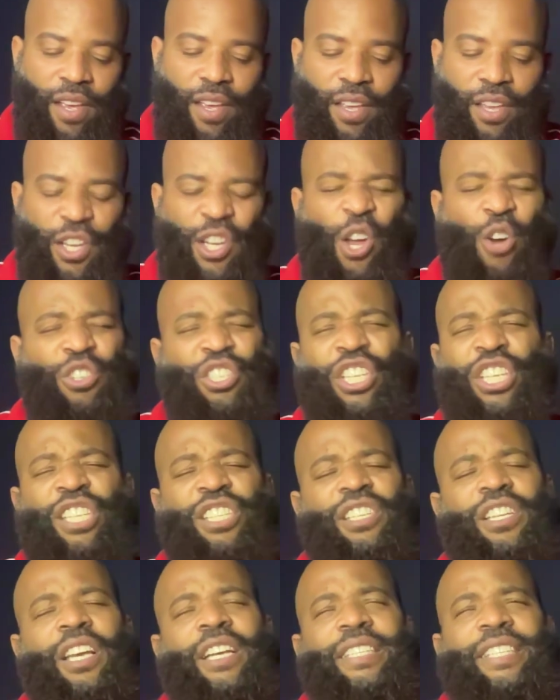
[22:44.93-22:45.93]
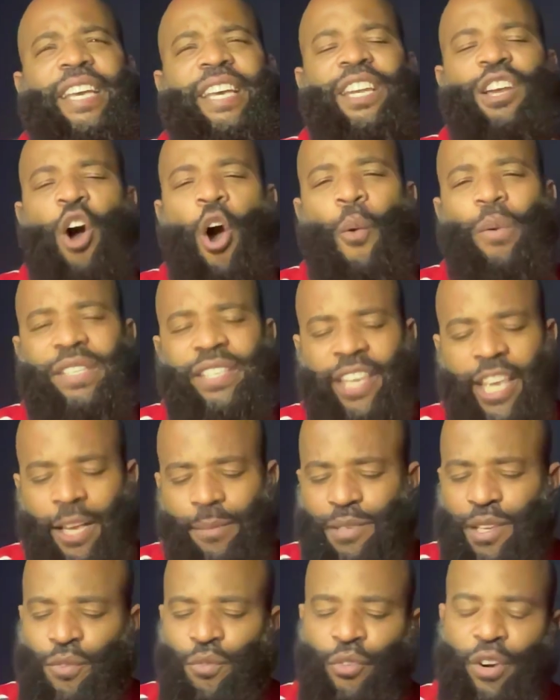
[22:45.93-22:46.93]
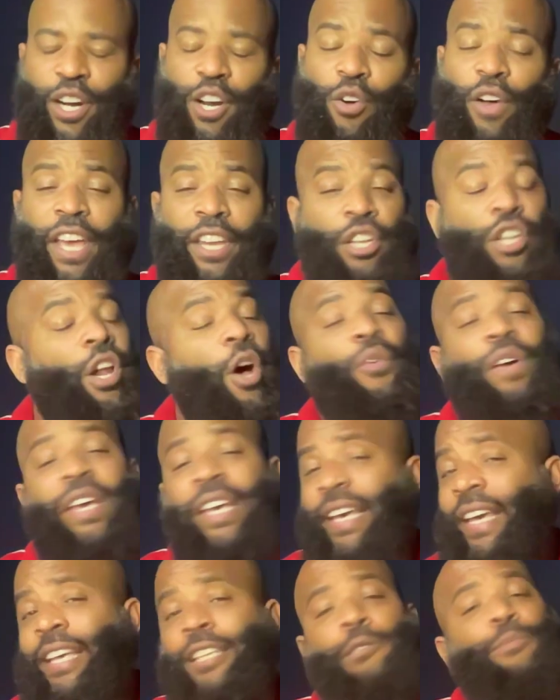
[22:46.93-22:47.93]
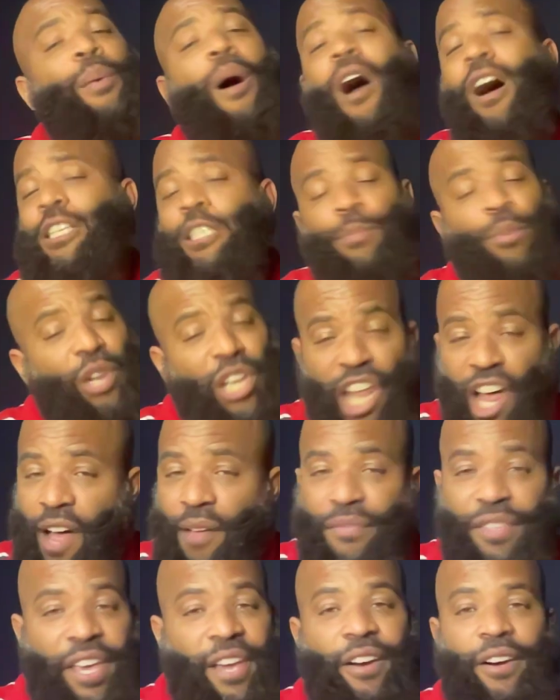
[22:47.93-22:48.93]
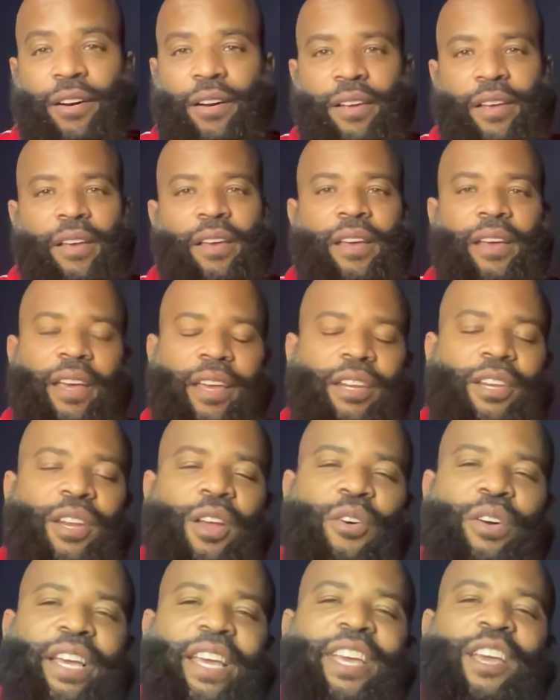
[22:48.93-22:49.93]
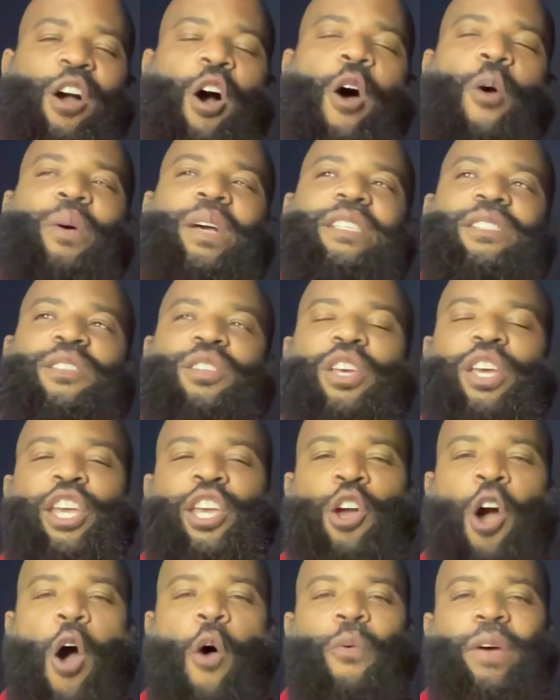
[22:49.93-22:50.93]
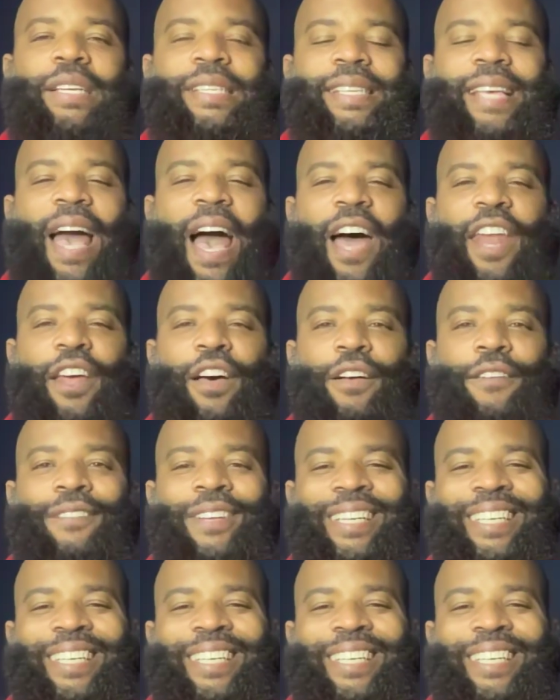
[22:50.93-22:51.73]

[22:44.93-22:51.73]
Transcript: Katina always keeps it real, and it's possible love there, and he always kind of